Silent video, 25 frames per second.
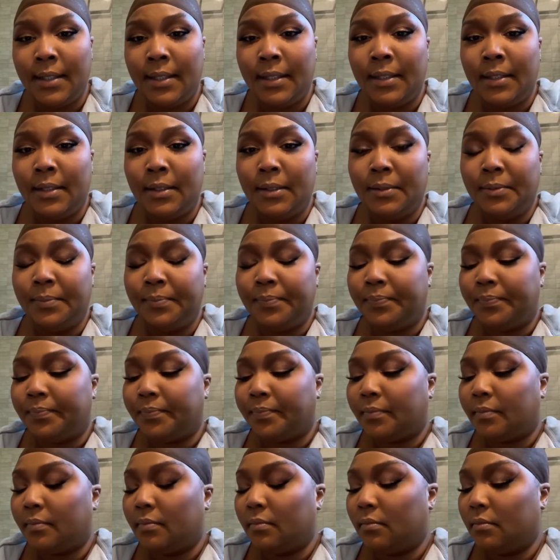
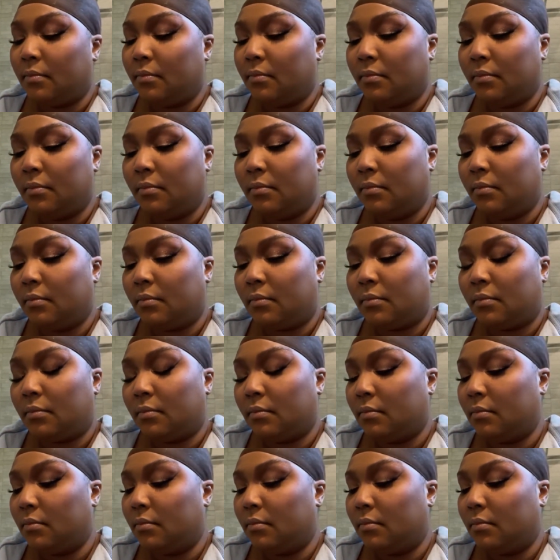[no speech]